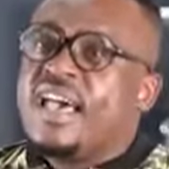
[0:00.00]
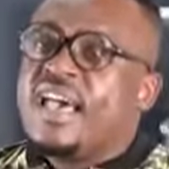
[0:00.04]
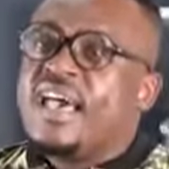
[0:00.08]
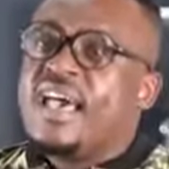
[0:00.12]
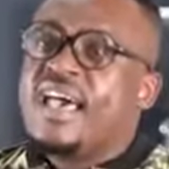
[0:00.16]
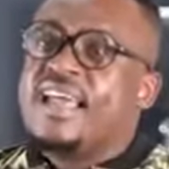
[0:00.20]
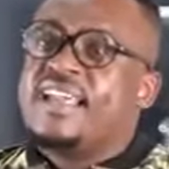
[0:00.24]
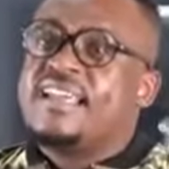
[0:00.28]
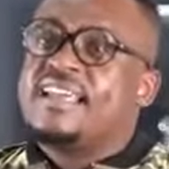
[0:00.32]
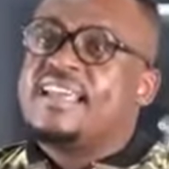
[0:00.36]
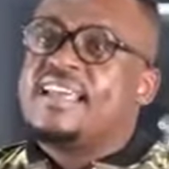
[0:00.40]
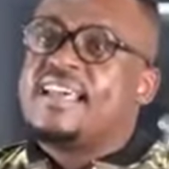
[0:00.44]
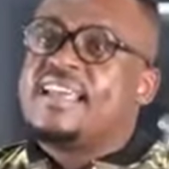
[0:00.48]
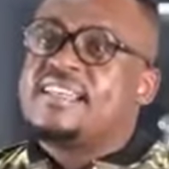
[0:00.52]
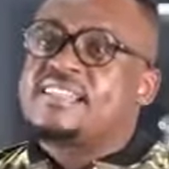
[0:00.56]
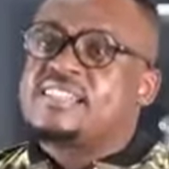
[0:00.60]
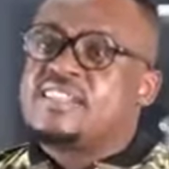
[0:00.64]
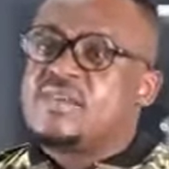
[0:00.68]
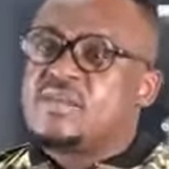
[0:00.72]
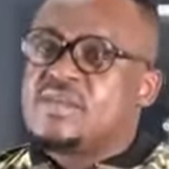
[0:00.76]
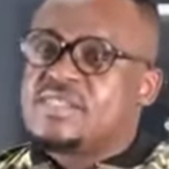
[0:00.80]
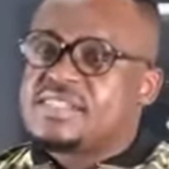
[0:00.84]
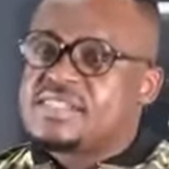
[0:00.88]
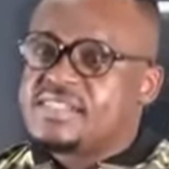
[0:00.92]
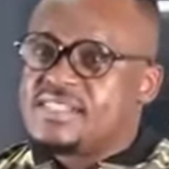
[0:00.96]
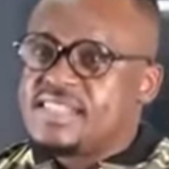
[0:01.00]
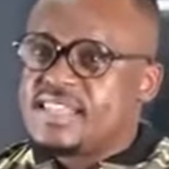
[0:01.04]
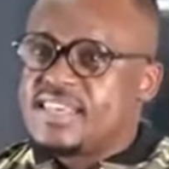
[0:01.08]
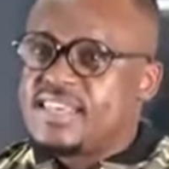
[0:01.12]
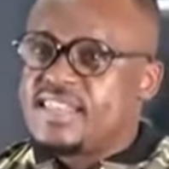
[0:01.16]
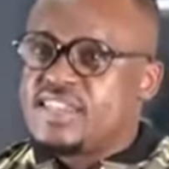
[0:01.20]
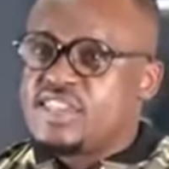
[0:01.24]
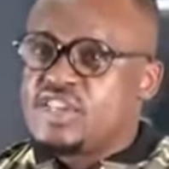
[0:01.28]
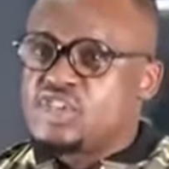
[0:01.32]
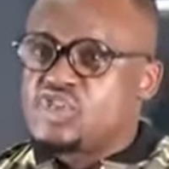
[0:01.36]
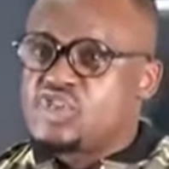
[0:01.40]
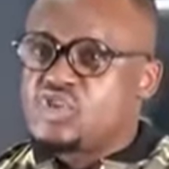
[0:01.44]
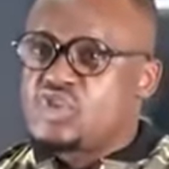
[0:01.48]
and as they were
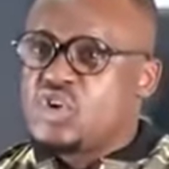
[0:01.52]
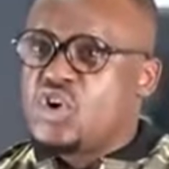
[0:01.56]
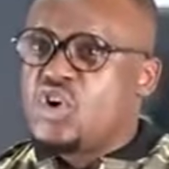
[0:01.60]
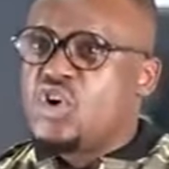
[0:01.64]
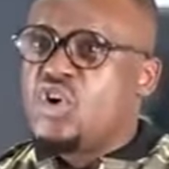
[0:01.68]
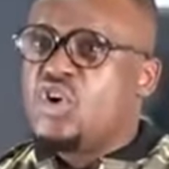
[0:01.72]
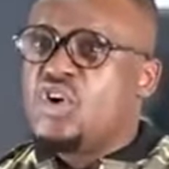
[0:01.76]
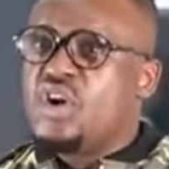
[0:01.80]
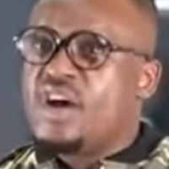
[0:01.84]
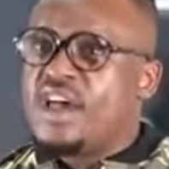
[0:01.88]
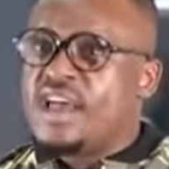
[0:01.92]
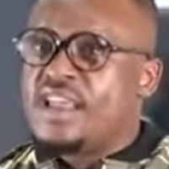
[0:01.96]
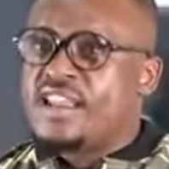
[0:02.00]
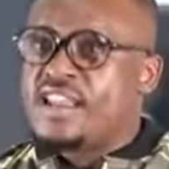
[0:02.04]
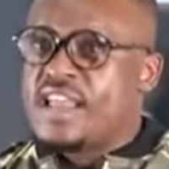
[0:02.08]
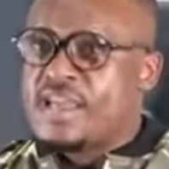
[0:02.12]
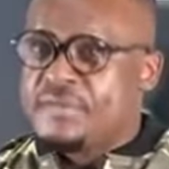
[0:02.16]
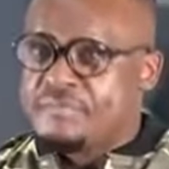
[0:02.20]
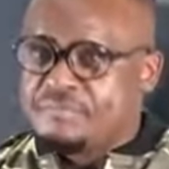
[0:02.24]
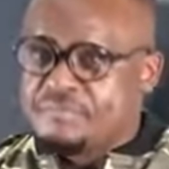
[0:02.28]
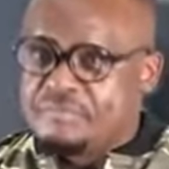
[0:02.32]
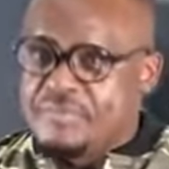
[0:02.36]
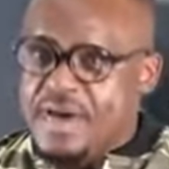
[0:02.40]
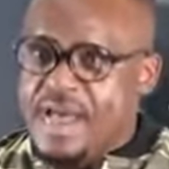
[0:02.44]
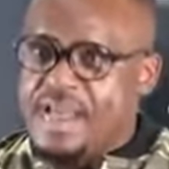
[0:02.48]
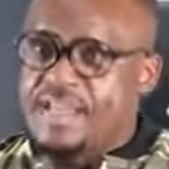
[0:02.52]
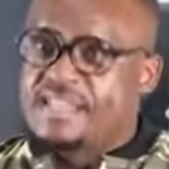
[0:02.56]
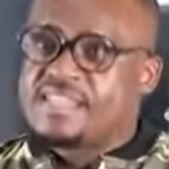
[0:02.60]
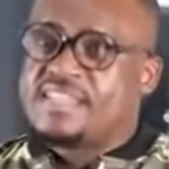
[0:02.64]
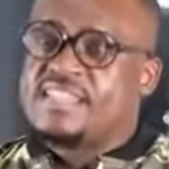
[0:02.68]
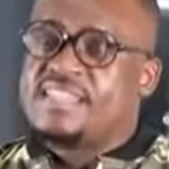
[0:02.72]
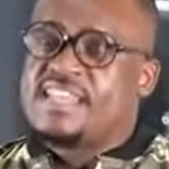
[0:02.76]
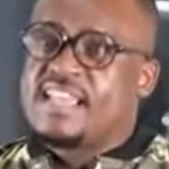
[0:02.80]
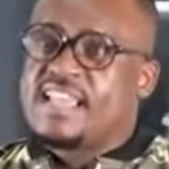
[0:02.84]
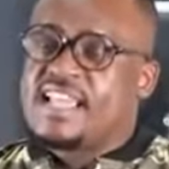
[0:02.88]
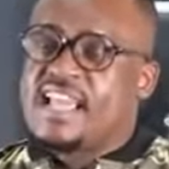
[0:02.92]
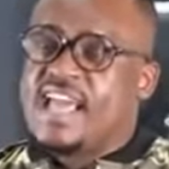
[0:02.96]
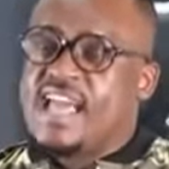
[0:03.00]
singing the song, and I
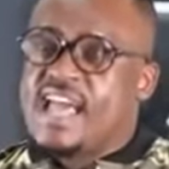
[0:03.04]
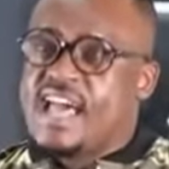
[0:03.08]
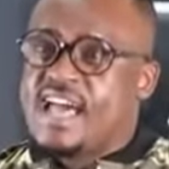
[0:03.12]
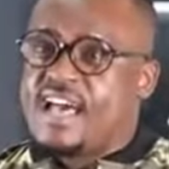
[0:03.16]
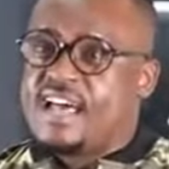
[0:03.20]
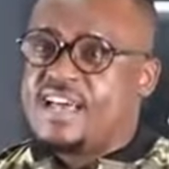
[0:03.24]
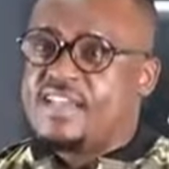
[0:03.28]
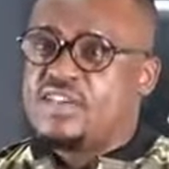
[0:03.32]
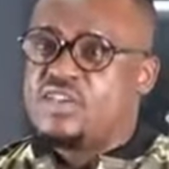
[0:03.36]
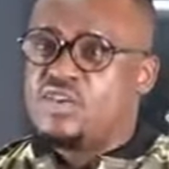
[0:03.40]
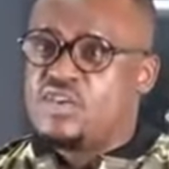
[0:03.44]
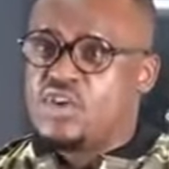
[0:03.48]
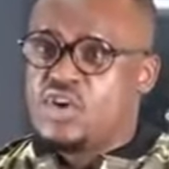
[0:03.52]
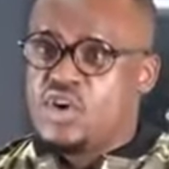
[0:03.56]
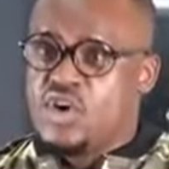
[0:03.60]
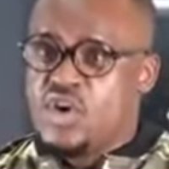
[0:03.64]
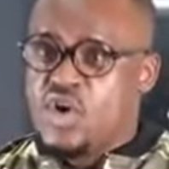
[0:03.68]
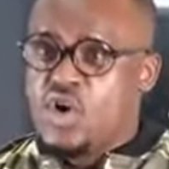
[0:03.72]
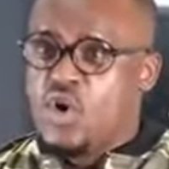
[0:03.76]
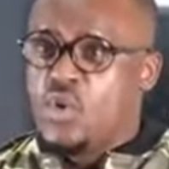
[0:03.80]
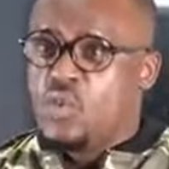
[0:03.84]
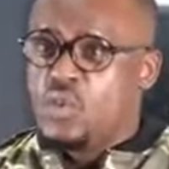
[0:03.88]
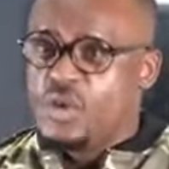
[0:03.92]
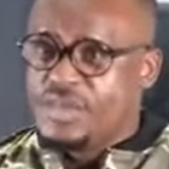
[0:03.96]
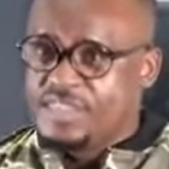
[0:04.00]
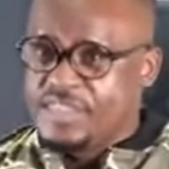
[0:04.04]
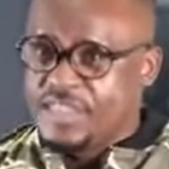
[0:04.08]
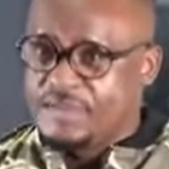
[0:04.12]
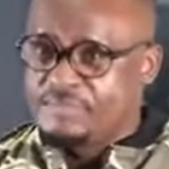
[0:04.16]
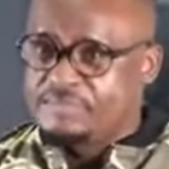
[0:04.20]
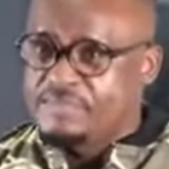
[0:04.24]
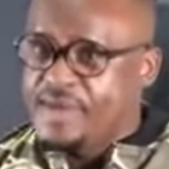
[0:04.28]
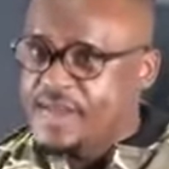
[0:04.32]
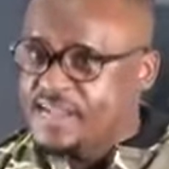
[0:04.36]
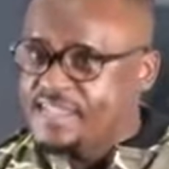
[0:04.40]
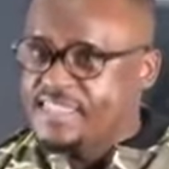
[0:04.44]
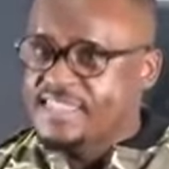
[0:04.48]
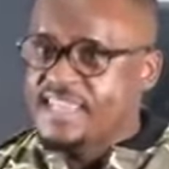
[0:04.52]
parked the car, you know, when they
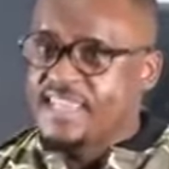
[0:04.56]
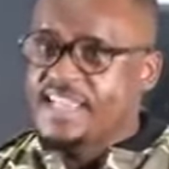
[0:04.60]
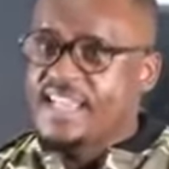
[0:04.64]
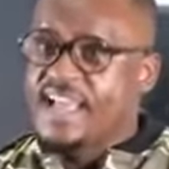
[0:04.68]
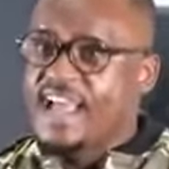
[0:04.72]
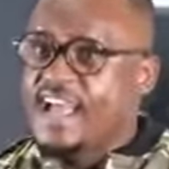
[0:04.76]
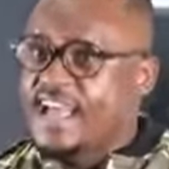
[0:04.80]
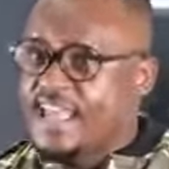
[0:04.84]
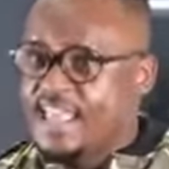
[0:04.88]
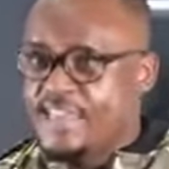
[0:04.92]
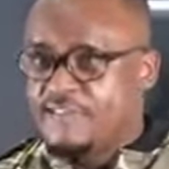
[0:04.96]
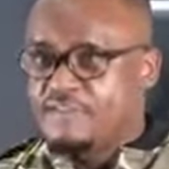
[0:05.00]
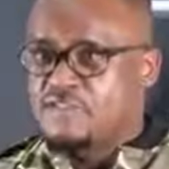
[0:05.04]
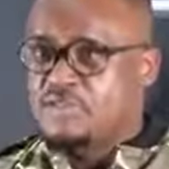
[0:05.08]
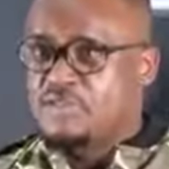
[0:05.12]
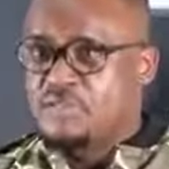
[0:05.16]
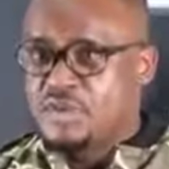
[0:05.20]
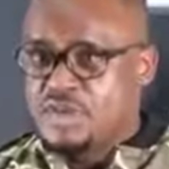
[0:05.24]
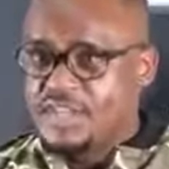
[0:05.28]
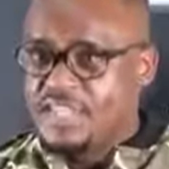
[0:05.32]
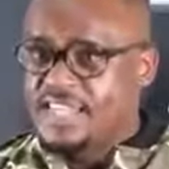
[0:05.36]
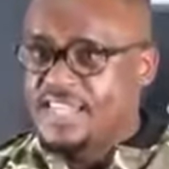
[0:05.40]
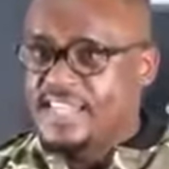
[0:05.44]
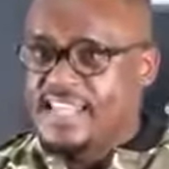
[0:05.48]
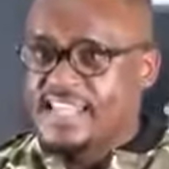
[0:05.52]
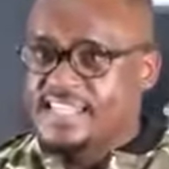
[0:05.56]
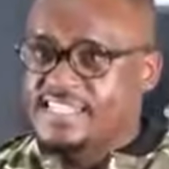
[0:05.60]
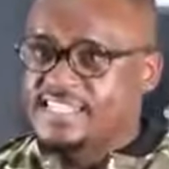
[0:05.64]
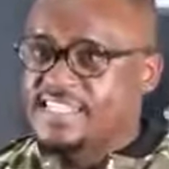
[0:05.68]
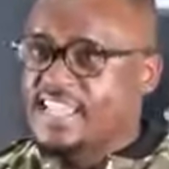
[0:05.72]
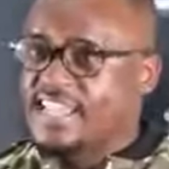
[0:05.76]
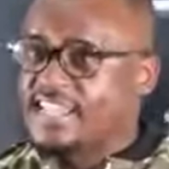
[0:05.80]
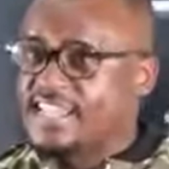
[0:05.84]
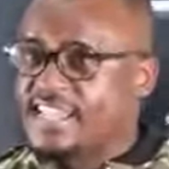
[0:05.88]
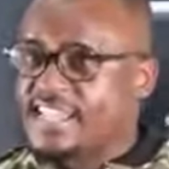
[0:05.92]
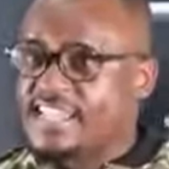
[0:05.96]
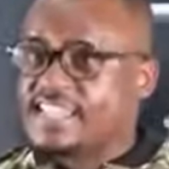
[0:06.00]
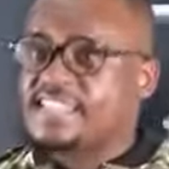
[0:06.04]
parked the car, everybody get
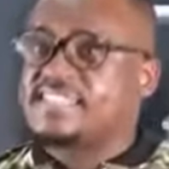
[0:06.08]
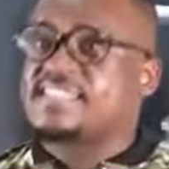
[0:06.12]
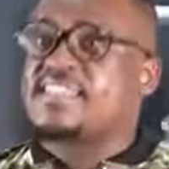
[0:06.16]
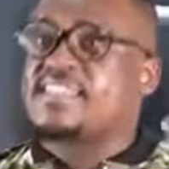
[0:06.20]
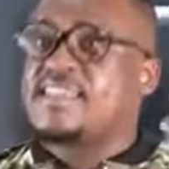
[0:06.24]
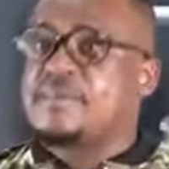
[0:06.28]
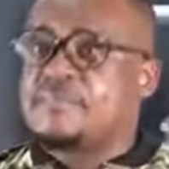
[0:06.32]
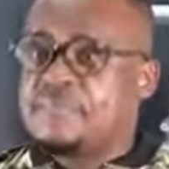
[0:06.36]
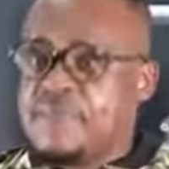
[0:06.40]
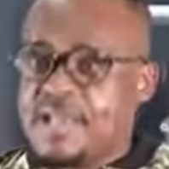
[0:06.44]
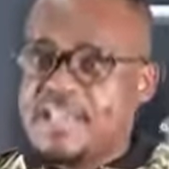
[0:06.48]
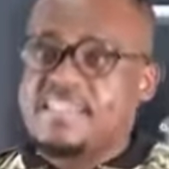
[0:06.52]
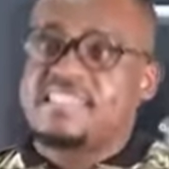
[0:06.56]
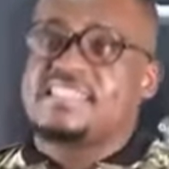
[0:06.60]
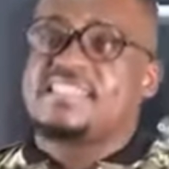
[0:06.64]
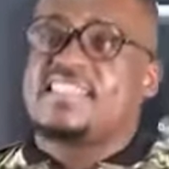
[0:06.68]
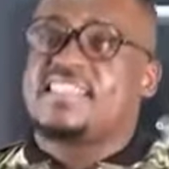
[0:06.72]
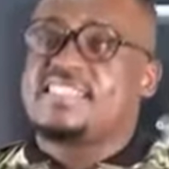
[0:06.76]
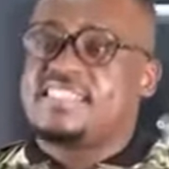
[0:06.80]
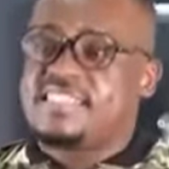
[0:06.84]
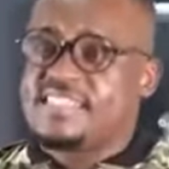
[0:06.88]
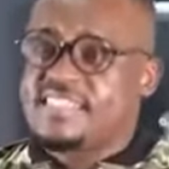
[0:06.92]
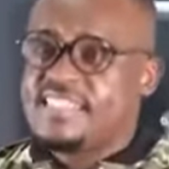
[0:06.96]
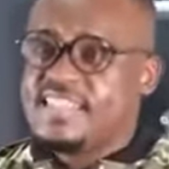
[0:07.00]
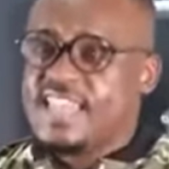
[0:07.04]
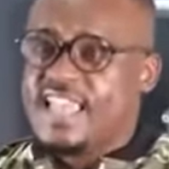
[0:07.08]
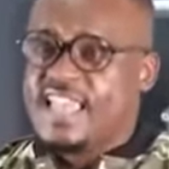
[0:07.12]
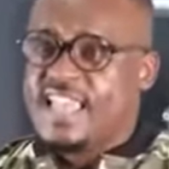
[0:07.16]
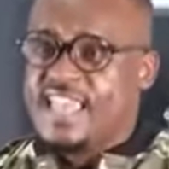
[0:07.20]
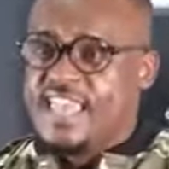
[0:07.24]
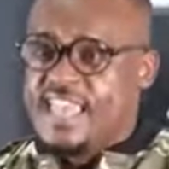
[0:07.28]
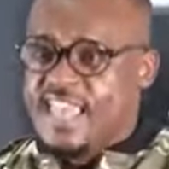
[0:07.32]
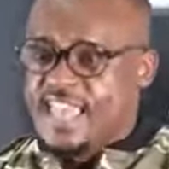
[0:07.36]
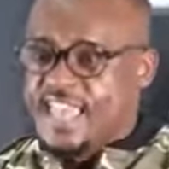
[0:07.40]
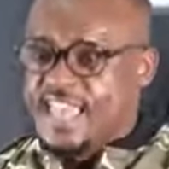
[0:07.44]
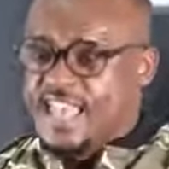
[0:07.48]
excited and said, the pastor is here.